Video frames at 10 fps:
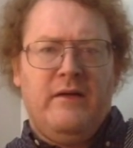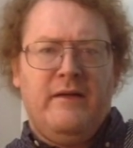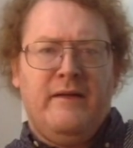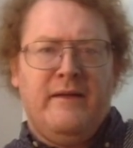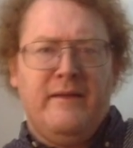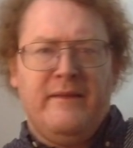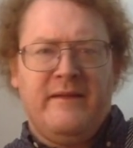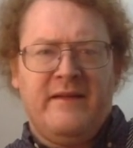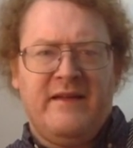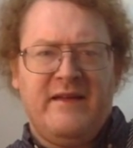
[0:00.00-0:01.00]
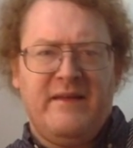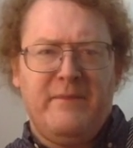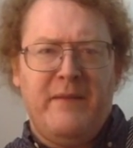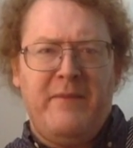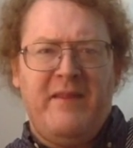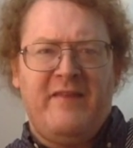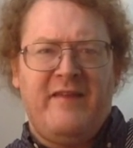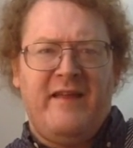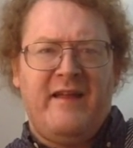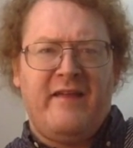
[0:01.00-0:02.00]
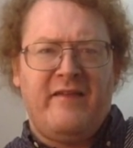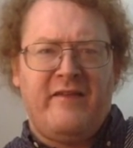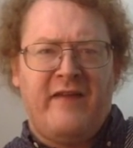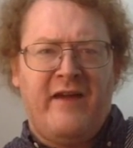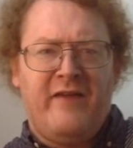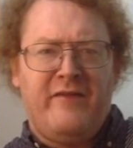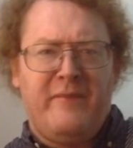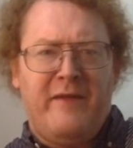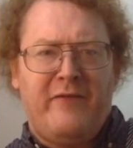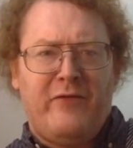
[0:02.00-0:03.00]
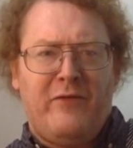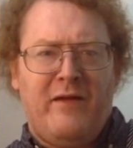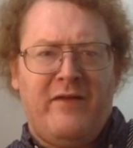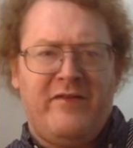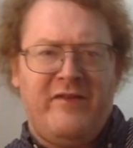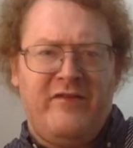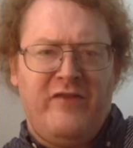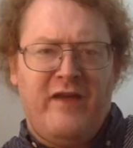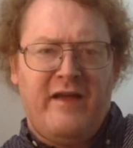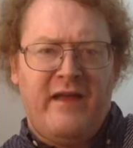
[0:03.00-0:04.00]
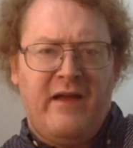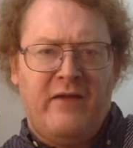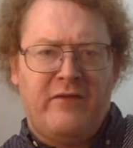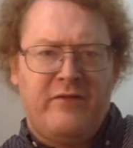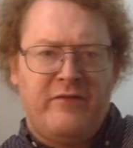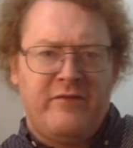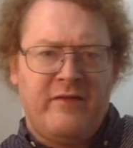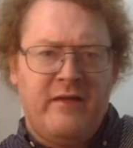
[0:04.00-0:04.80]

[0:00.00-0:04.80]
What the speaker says: Maybe that's getting tiresome after a while, CGI characters.